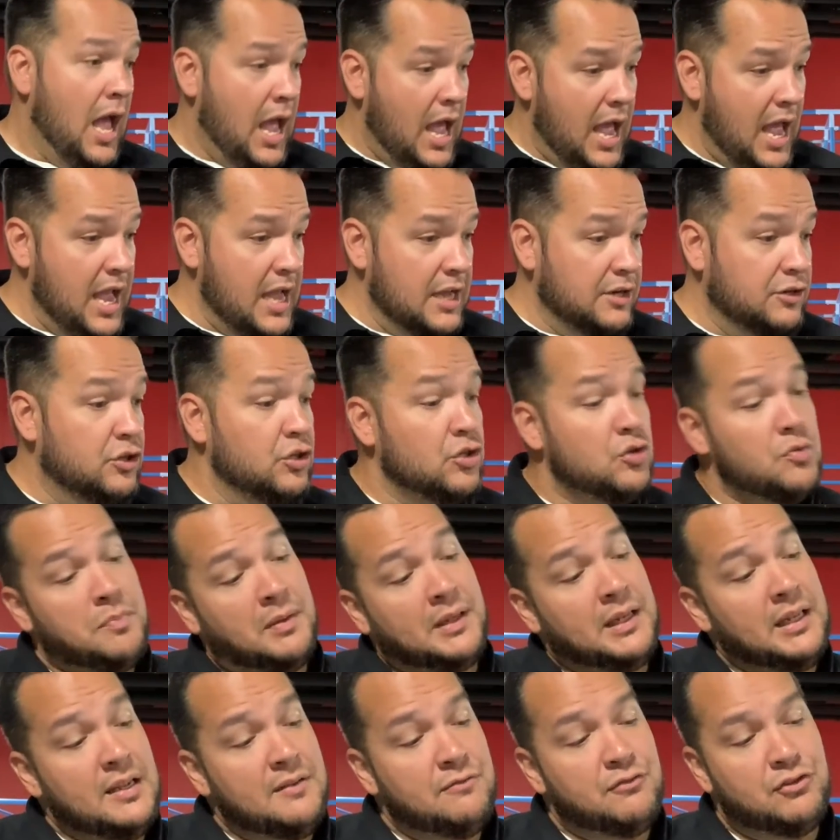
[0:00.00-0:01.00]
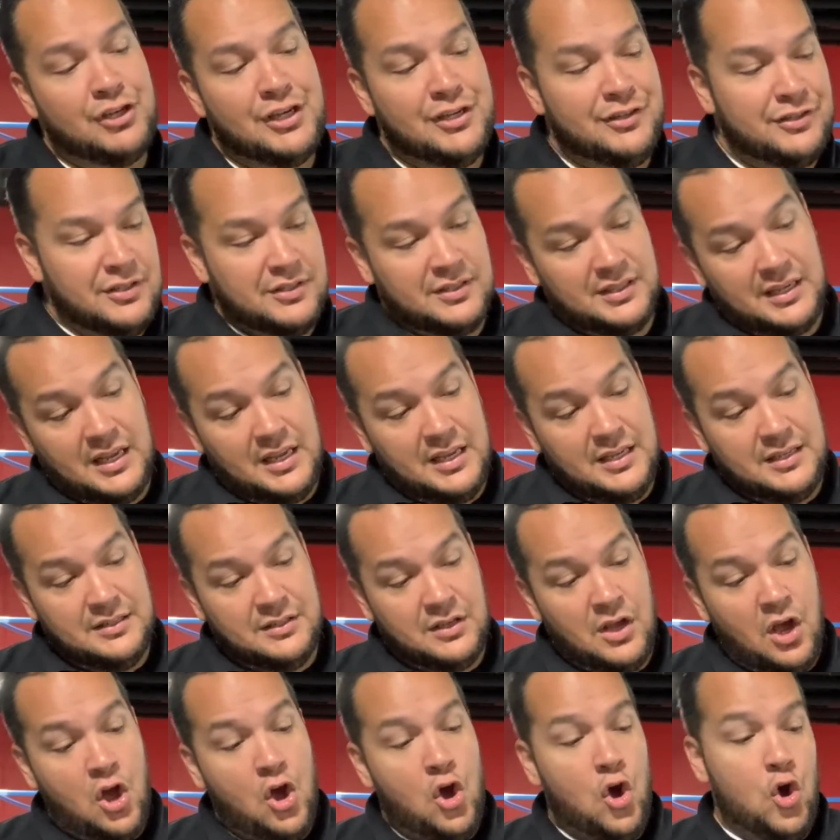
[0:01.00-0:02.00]
hey, do you believe Jesus
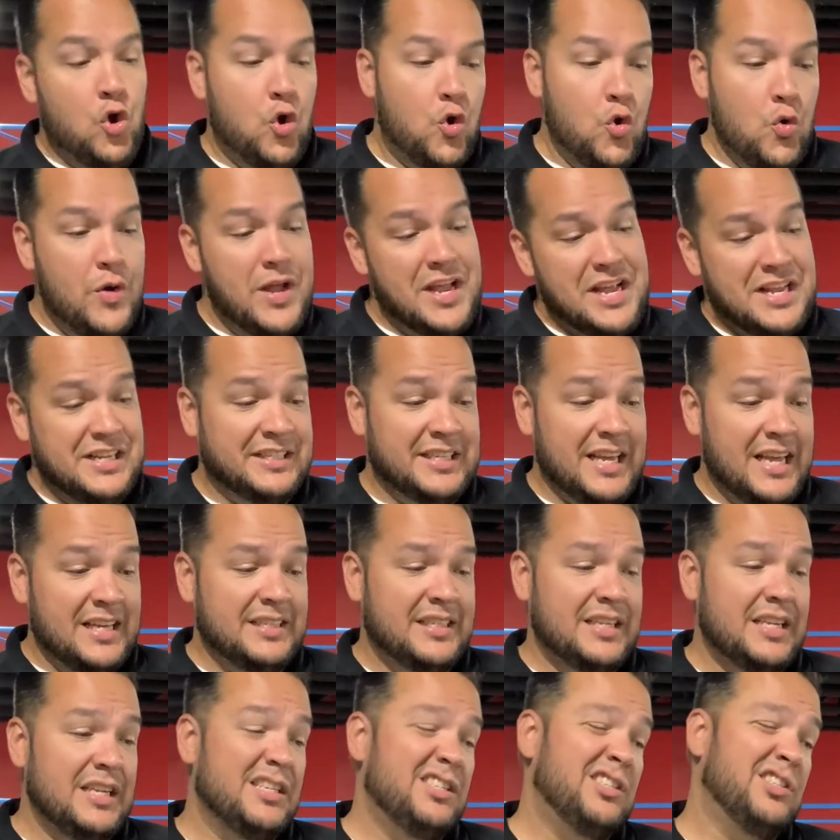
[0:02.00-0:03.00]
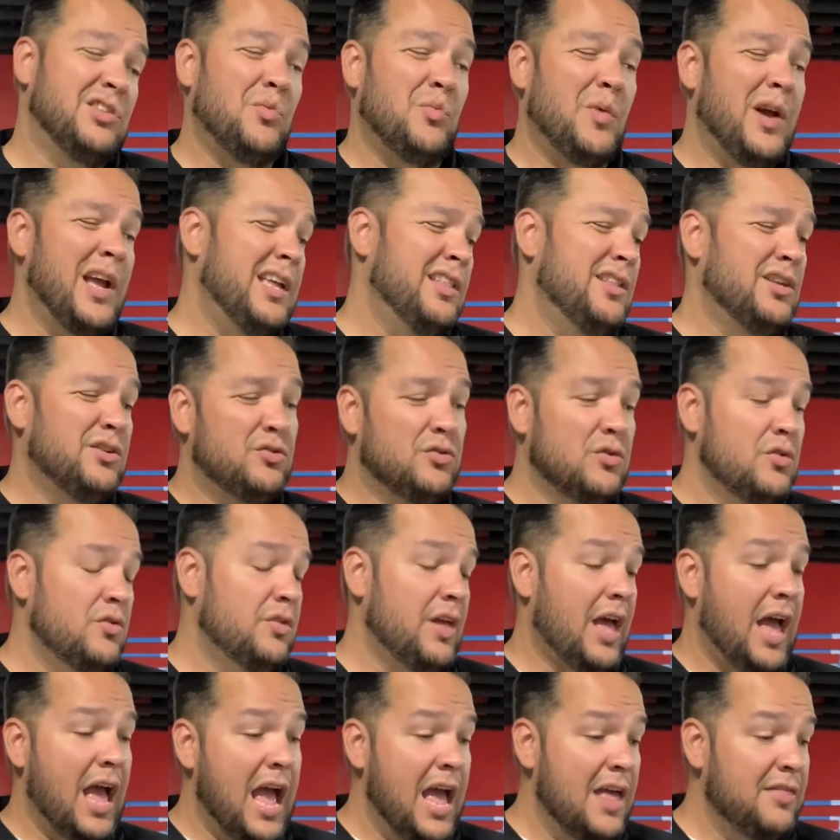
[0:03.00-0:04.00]
is who he says he is, the way, the
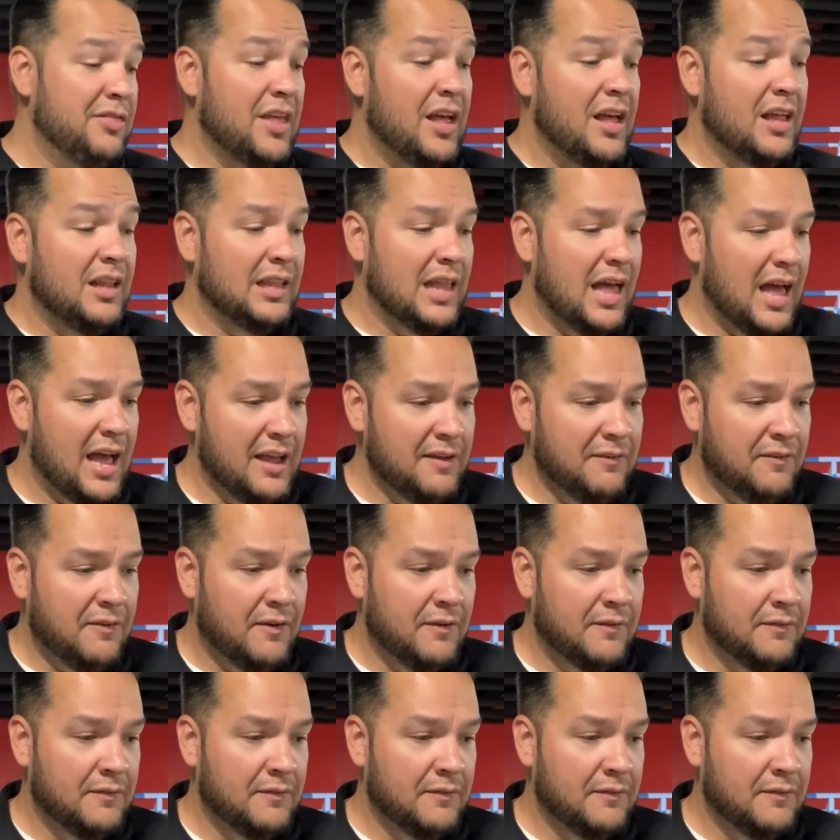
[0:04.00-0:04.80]
truth, and the life?